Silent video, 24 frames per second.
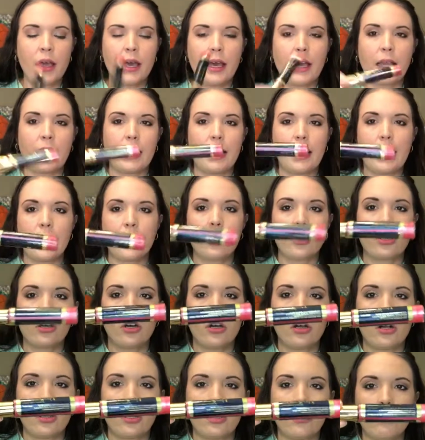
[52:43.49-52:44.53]
I got
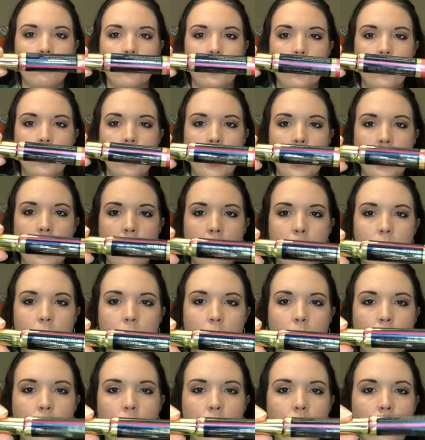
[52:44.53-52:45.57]
Caramel
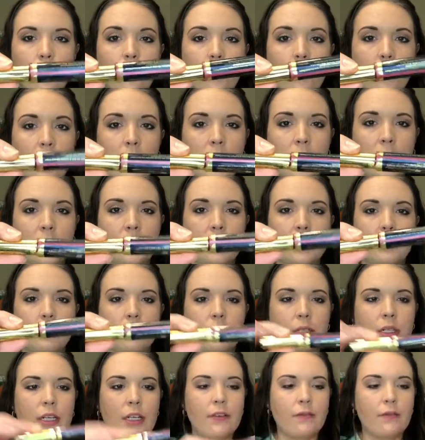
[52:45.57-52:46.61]
Apple, very
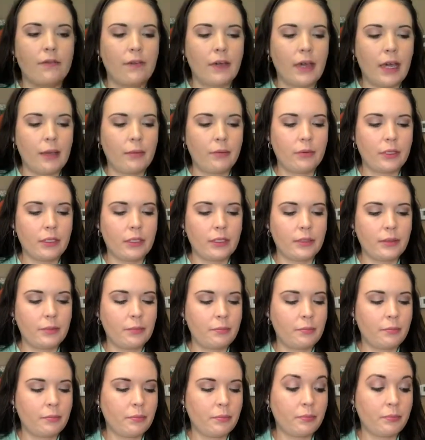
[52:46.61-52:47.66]
pretty, vibrant,
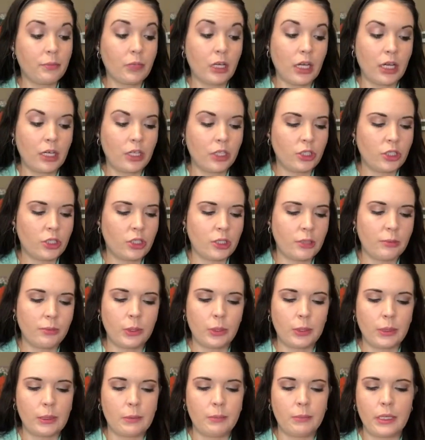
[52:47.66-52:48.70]
uh,
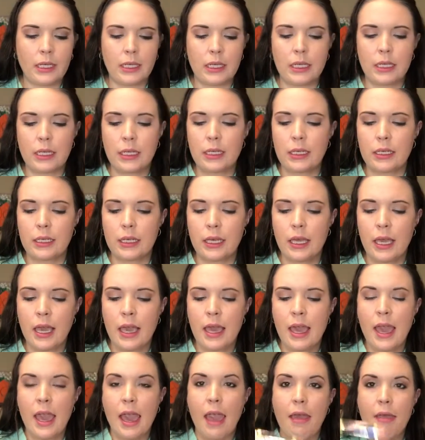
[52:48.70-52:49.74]
shimmery pink
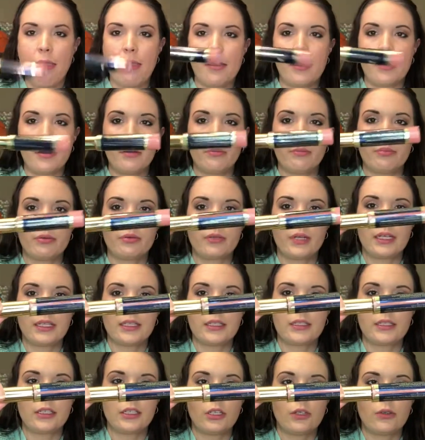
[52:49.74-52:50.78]
and then
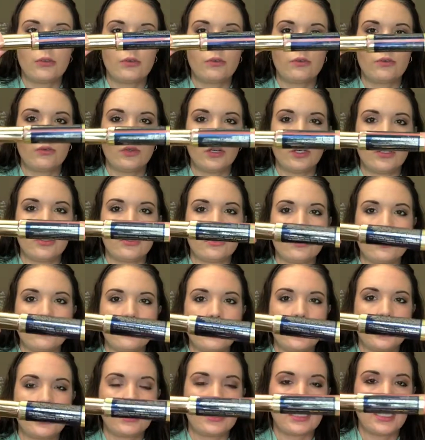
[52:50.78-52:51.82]
Praline Rose,
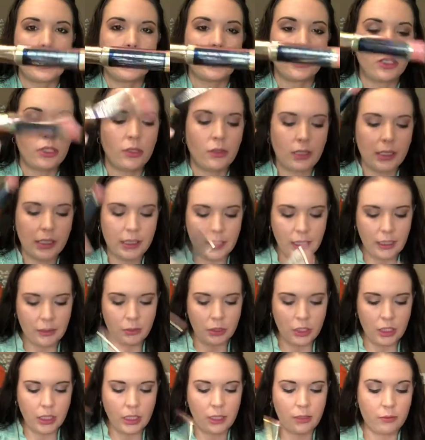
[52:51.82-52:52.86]
which is a nudie type
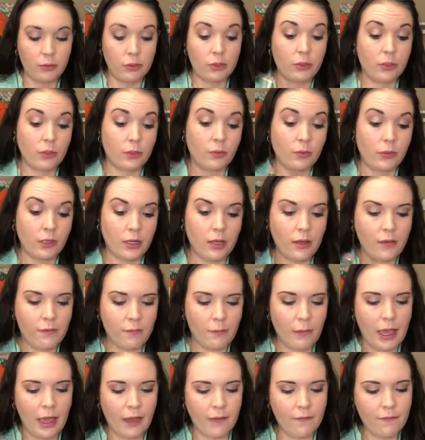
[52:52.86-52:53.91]
shade, which was one of
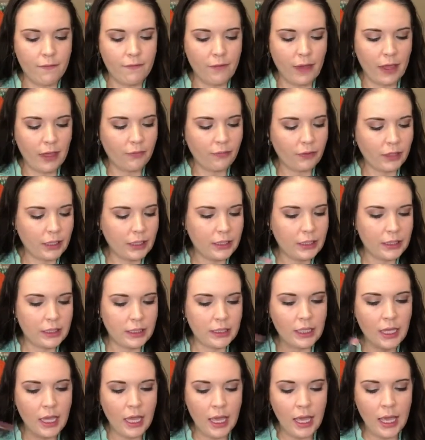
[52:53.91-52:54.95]
my favorites.
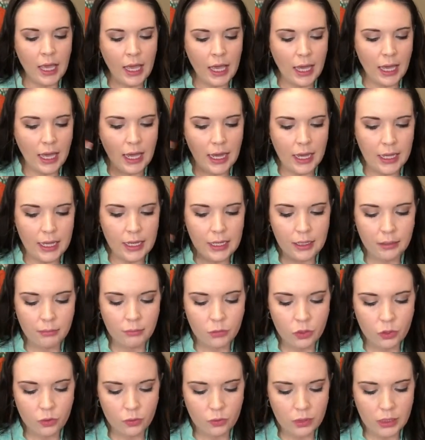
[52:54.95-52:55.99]
I
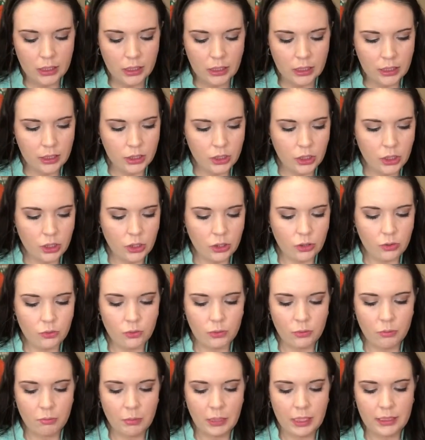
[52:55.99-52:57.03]
am going to
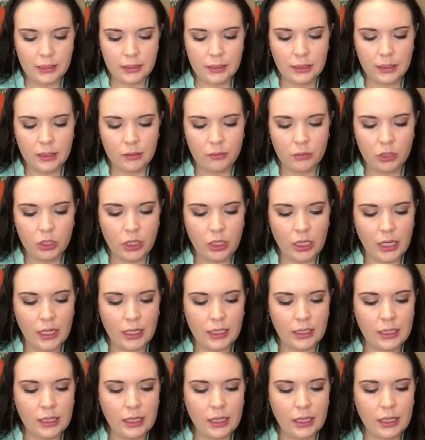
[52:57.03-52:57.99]
mix some shades.